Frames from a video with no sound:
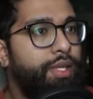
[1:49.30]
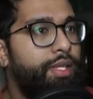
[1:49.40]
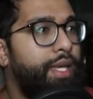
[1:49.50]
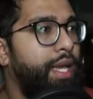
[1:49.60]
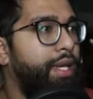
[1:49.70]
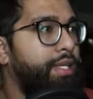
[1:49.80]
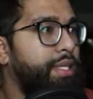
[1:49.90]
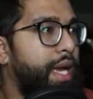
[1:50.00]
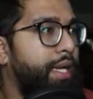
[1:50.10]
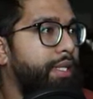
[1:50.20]
they can't
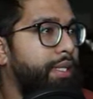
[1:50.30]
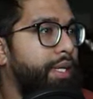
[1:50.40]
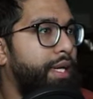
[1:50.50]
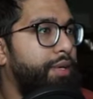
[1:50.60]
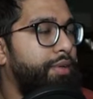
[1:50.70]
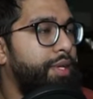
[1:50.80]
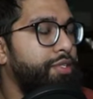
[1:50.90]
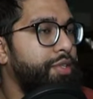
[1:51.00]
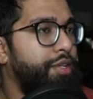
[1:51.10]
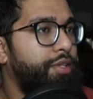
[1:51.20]
exactly... Uh, okay,
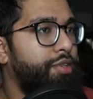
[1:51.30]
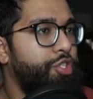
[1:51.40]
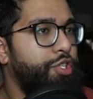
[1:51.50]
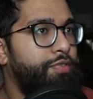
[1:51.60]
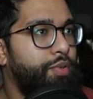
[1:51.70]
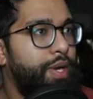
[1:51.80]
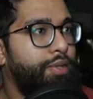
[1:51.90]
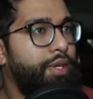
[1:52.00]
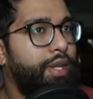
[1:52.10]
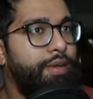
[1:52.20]
so they'll, they'll shift around
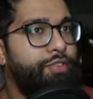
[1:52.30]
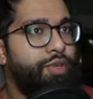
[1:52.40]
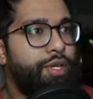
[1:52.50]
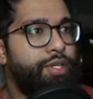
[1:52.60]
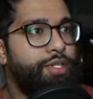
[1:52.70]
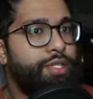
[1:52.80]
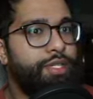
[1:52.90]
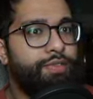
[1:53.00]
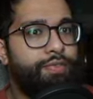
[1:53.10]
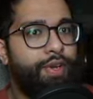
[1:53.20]
their life triggers.
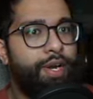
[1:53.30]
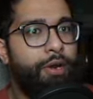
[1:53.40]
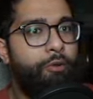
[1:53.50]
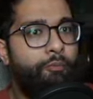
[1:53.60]
That's fair